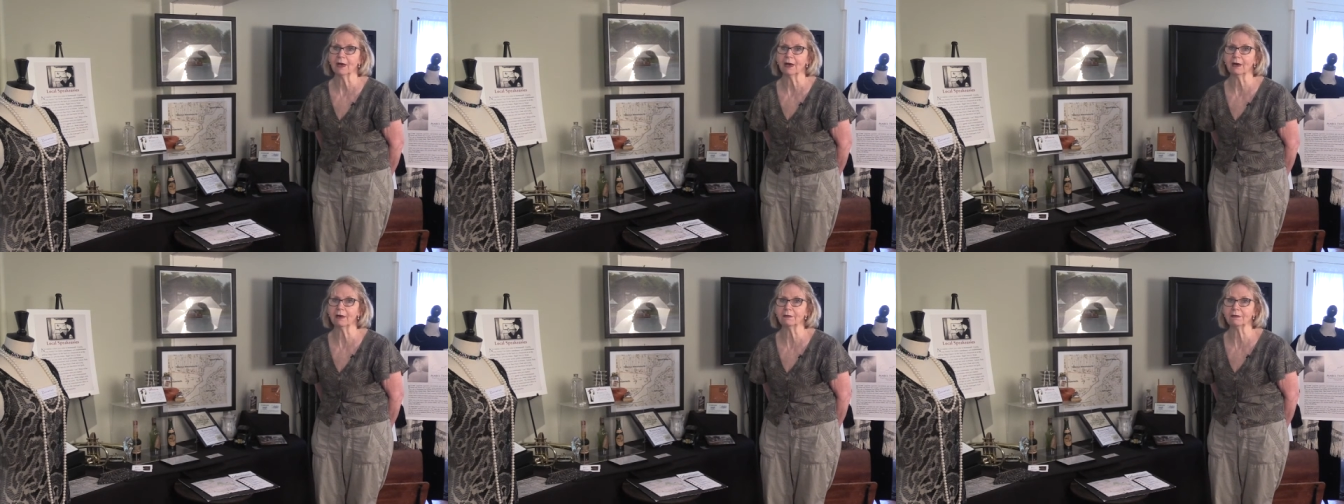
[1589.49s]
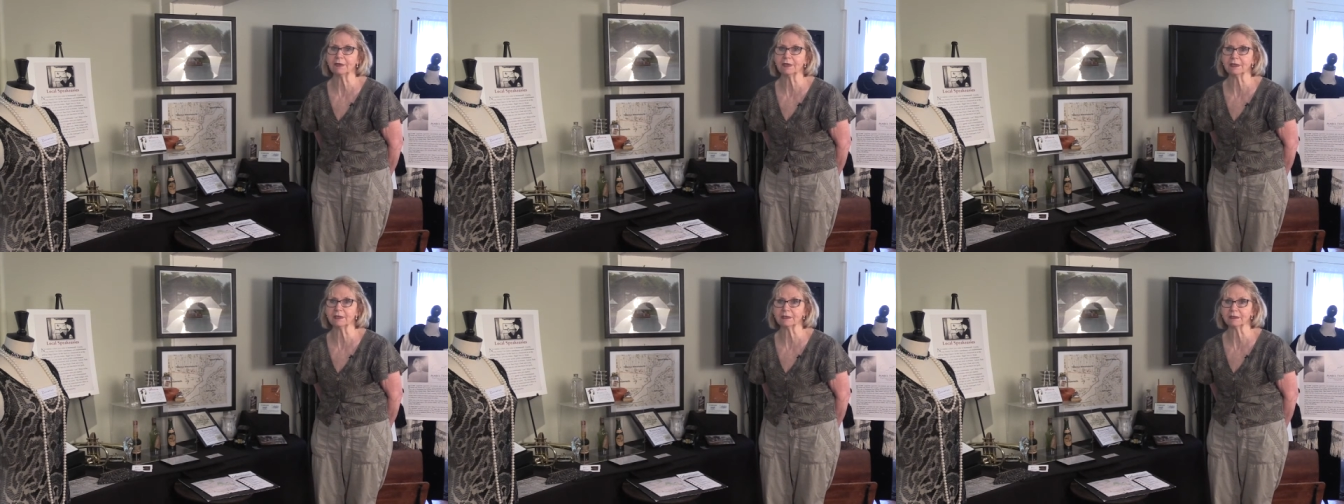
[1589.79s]

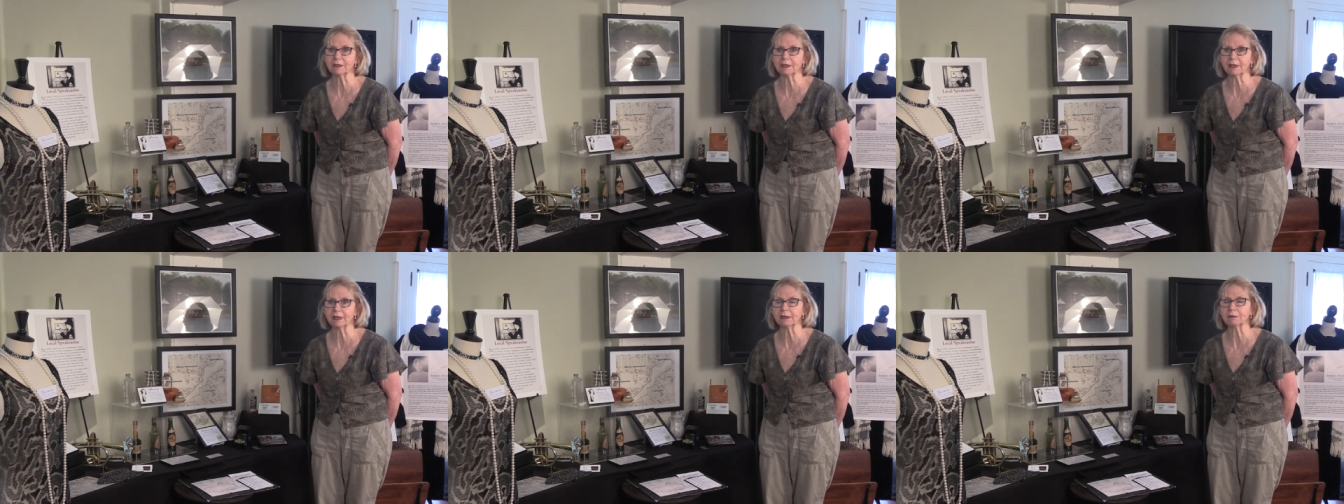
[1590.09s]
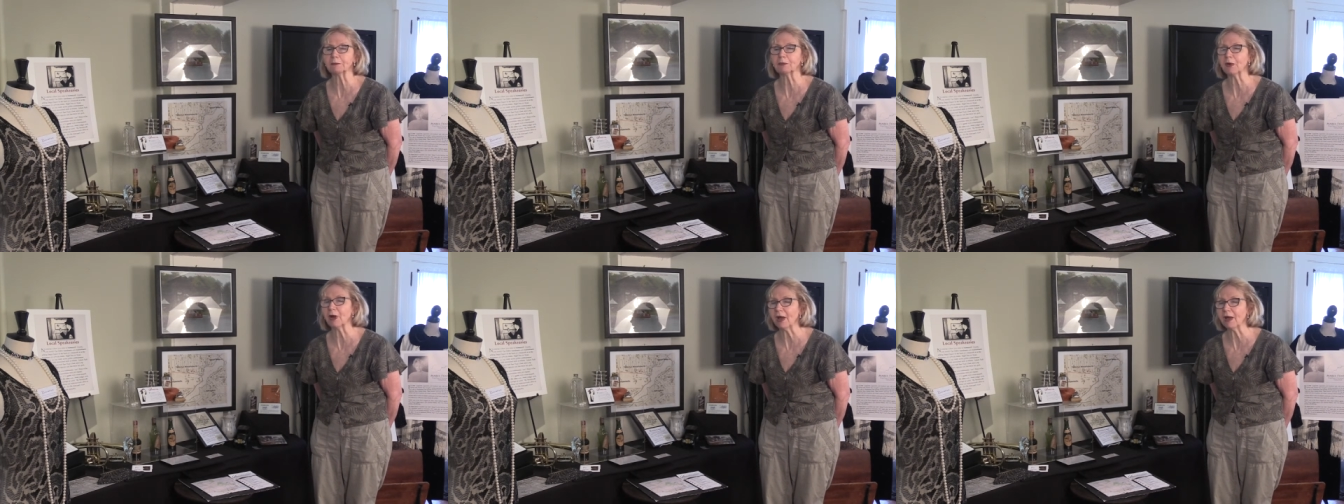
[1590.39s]
of these
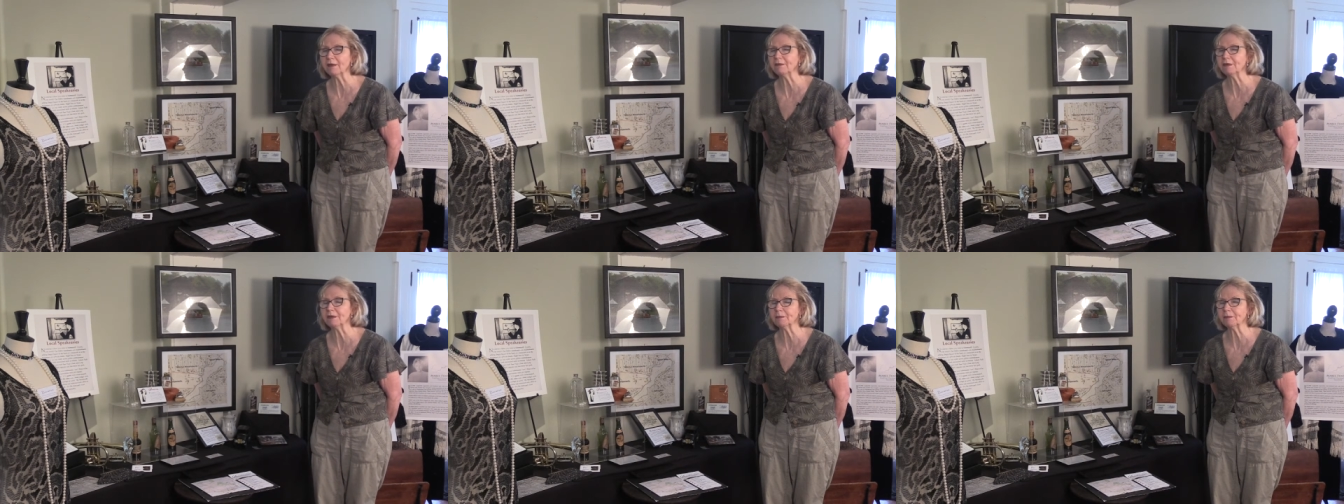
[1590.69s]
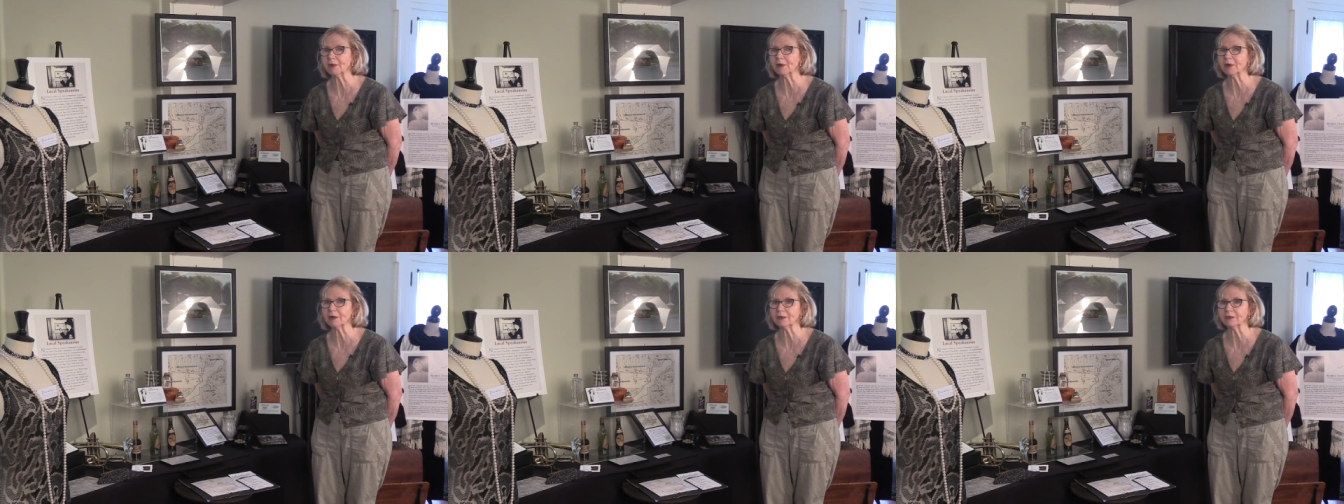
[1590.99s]
like
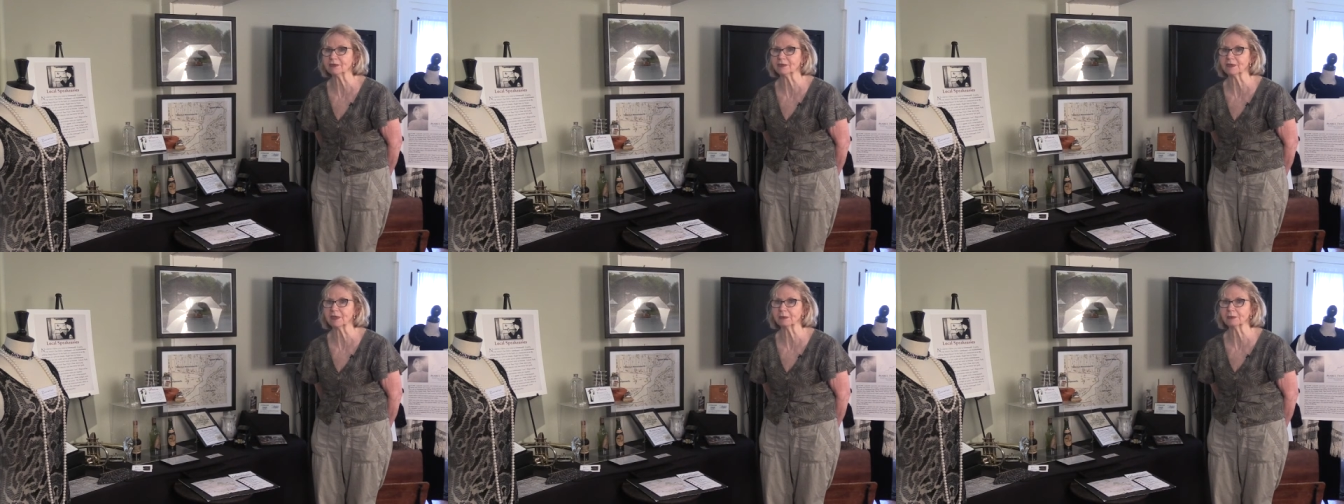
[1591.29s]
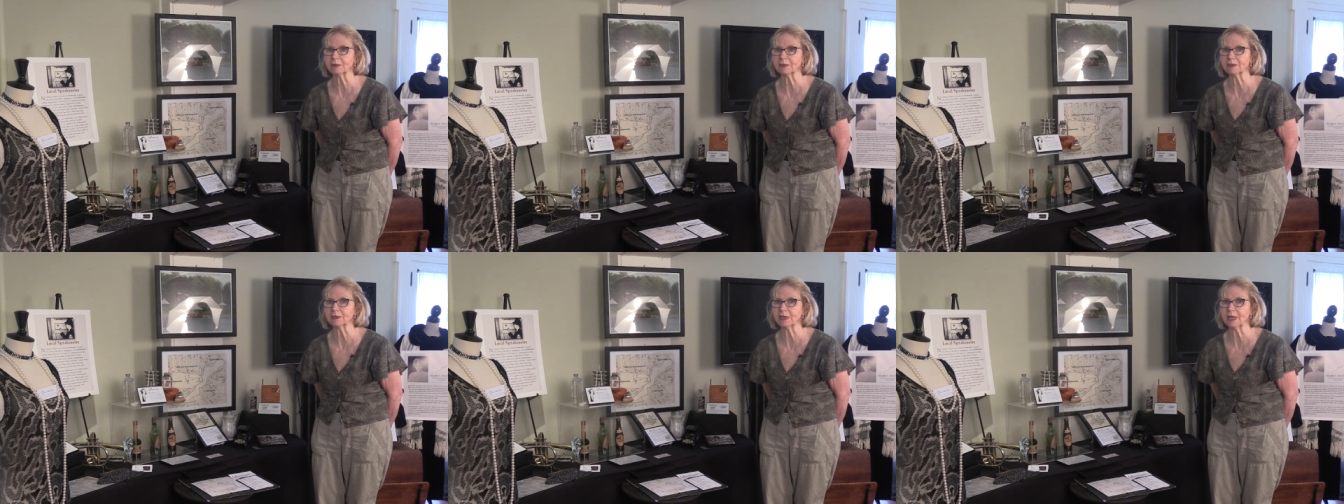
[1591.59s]
private bars
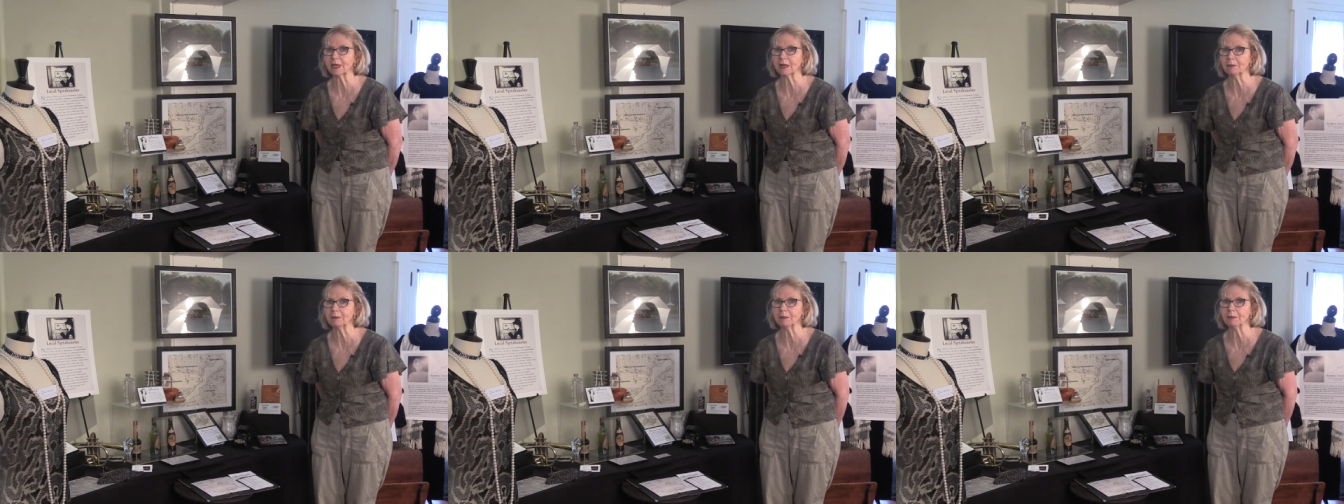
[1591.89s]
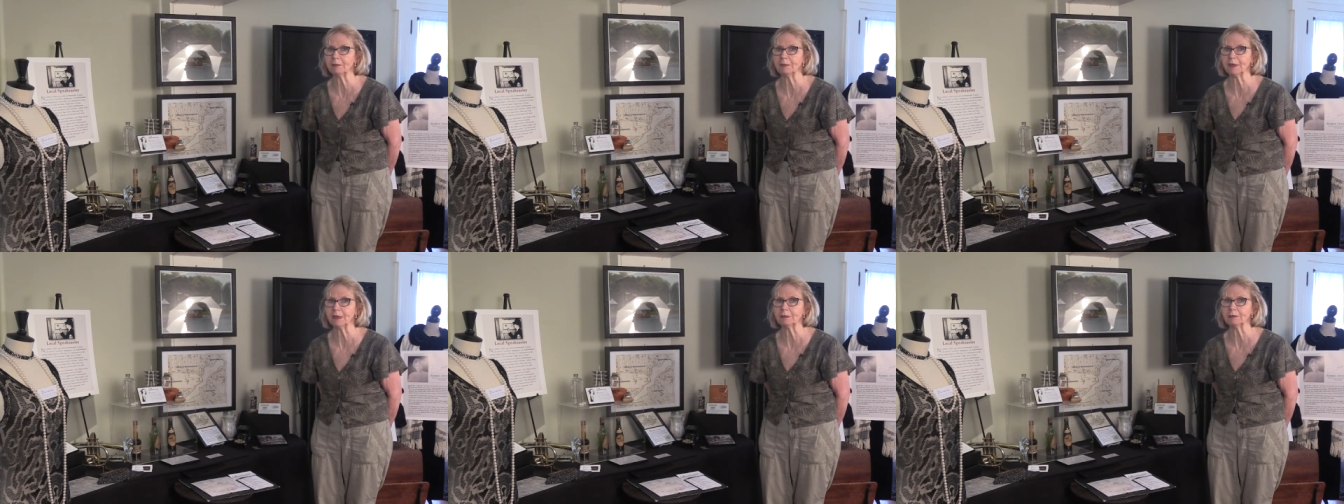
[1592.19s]
that were set up
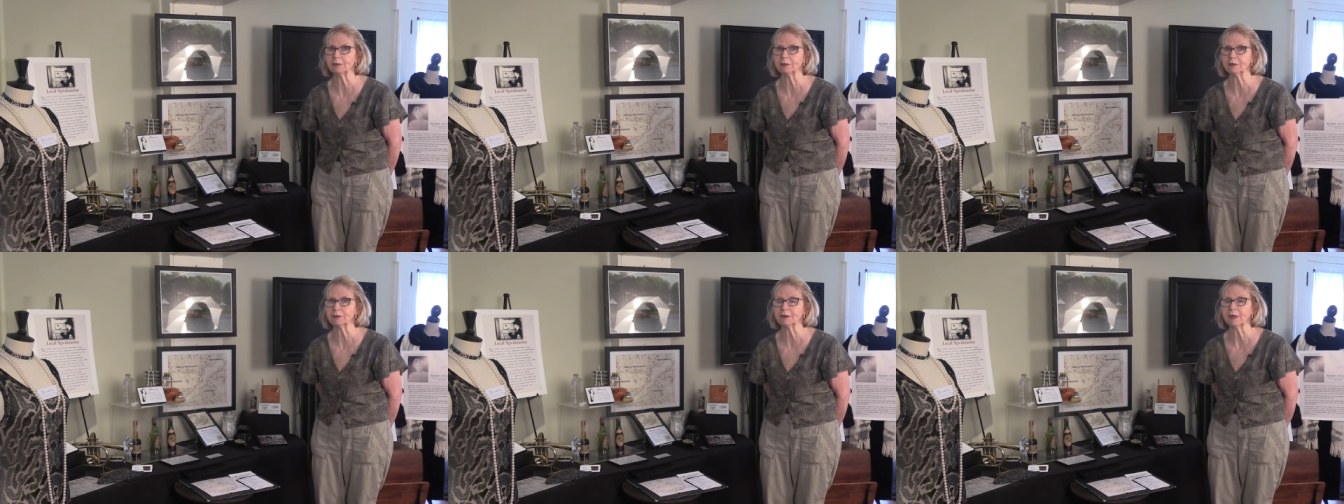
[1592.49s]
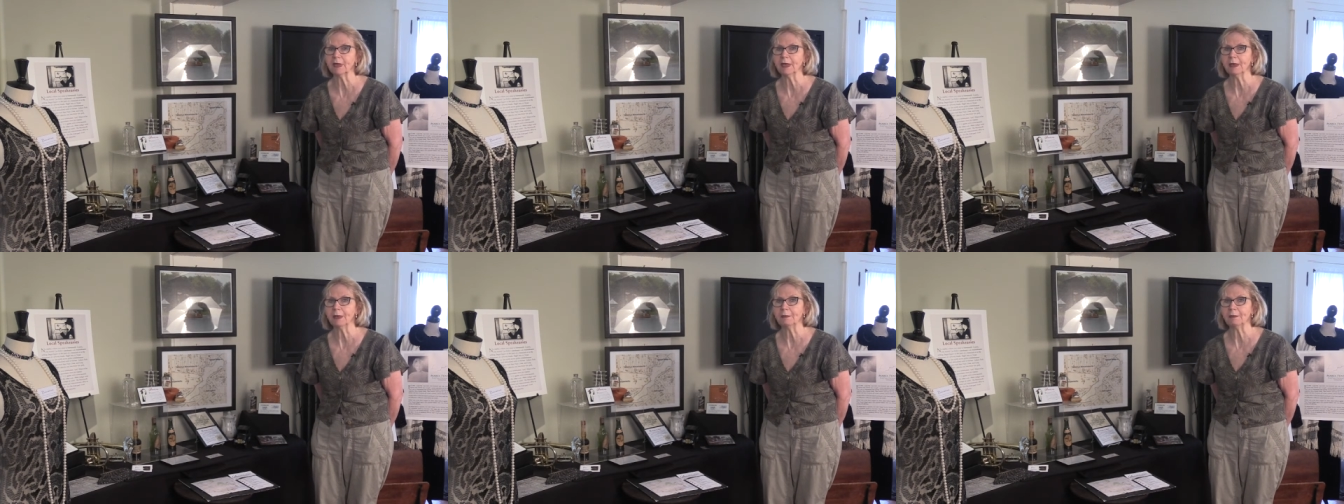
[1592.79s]
in people's